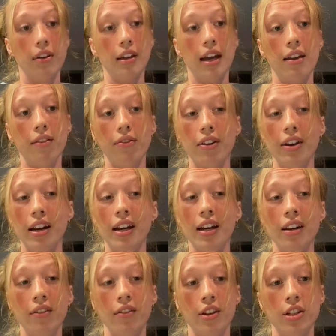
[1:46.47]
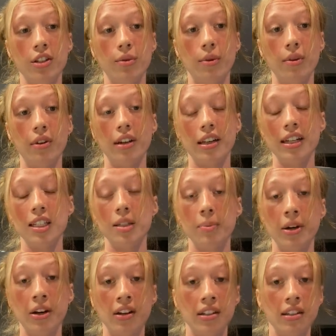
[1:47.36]
Every individual
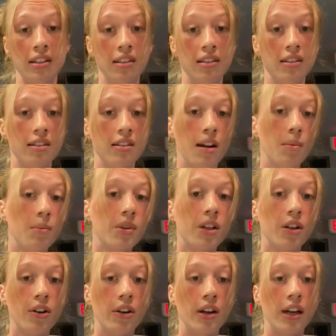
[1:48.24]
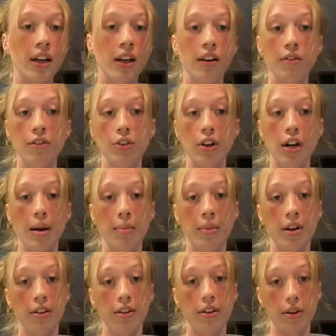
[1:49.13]
experiences some degree of
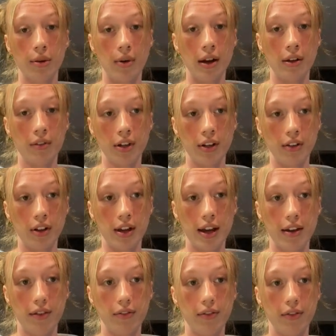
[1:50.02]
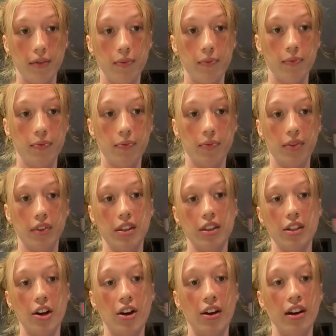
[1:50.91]
trauma throughout their life.
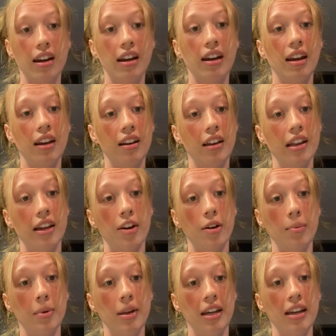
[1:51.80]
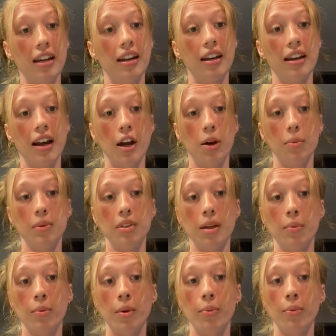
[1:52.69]
Talking in therapy can help
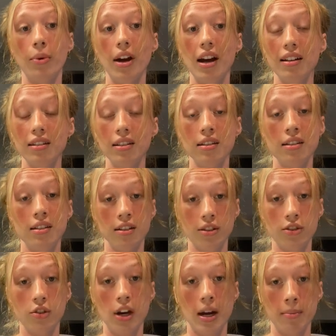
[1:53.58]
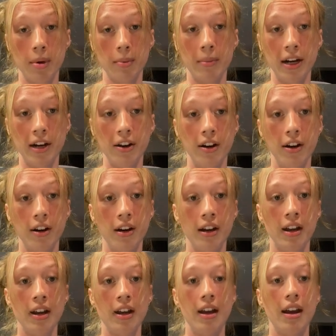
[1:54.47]
someone process this trauma better
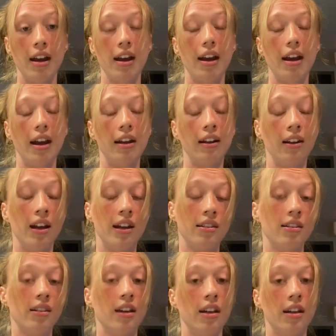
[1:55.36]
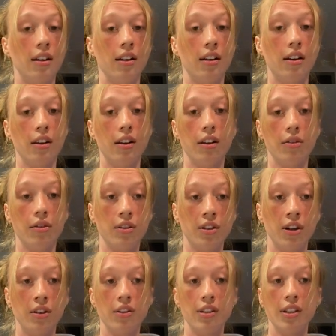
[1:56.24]
and lessen the
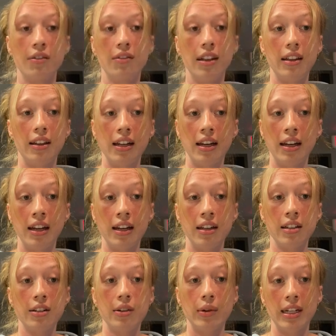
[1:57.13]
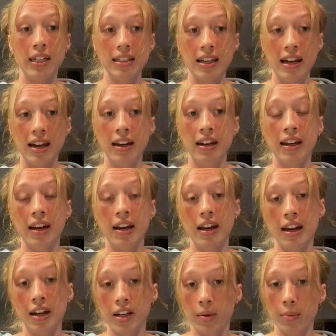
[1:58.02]
results of it leading into anxiety
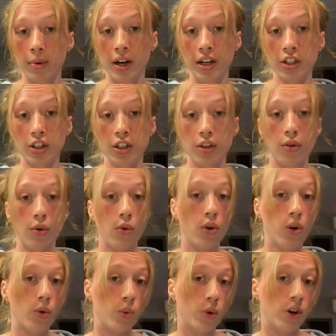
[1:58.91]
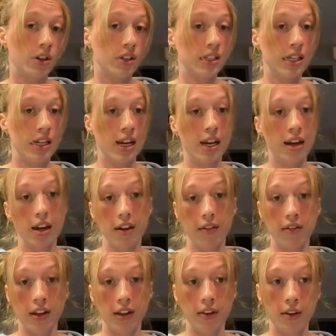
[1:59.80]
and depression, or worsening
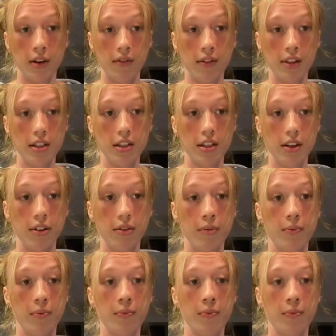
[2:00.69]
of either of the two.